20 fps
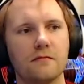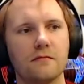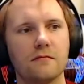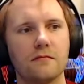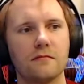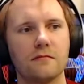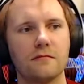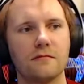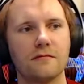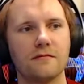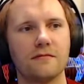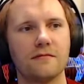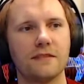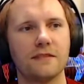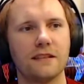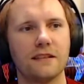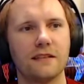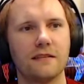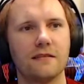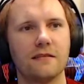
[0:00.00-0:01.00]

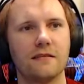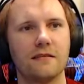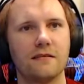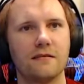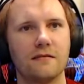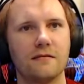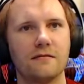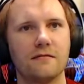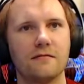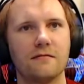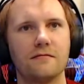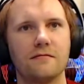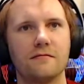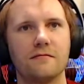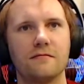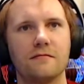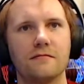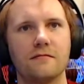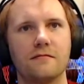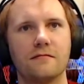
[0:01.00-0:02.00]

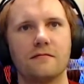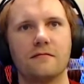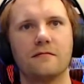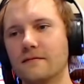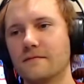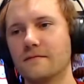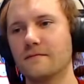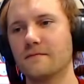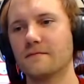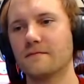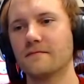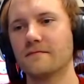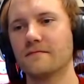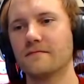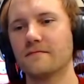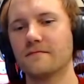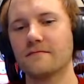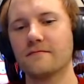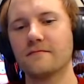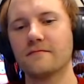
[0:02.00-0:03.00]

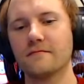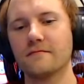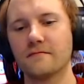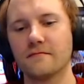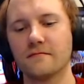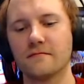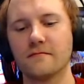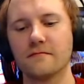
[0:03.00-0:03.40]
[no speech]